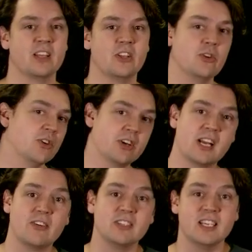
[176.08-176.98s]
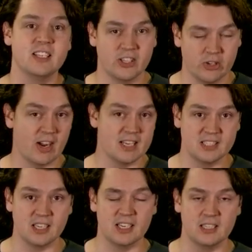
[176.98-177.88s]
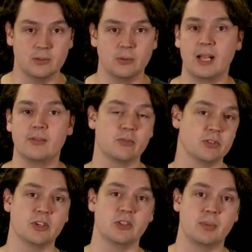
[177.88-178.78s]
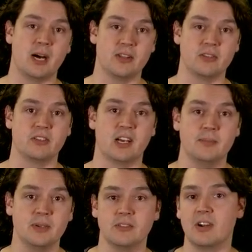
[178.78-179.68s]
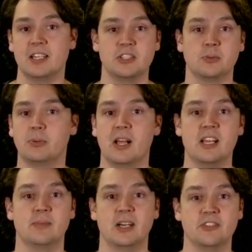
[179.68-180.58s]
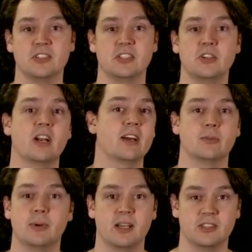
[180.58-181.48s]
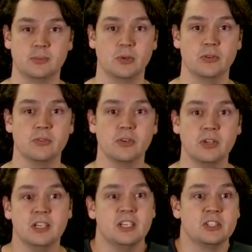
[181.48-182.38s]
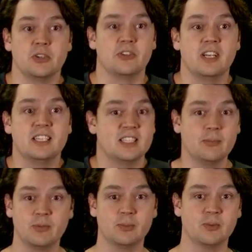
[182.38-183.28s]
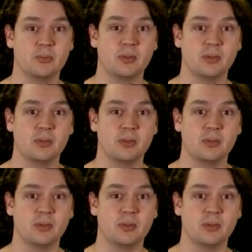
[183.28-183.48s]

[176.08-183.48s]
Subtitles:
you're not guaranteed that your A* will ever return the path in time, right? So your player might just not have a path to move. So you need some form of